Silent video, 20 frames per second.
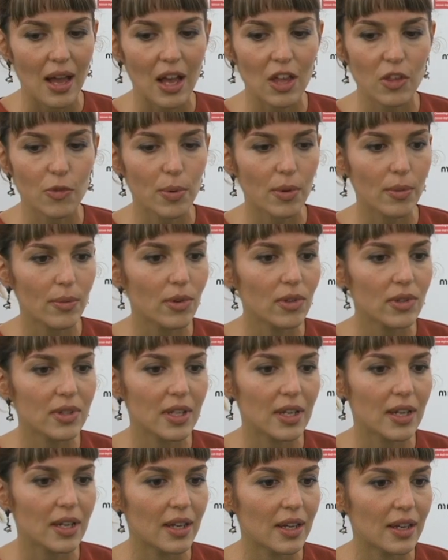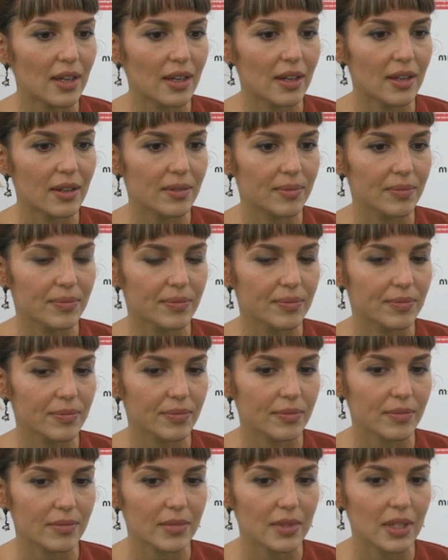Aspromonte
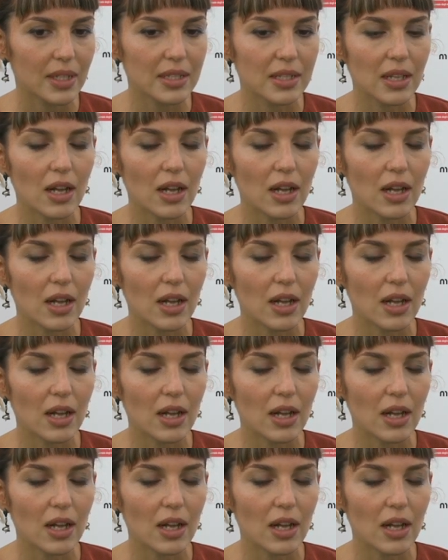is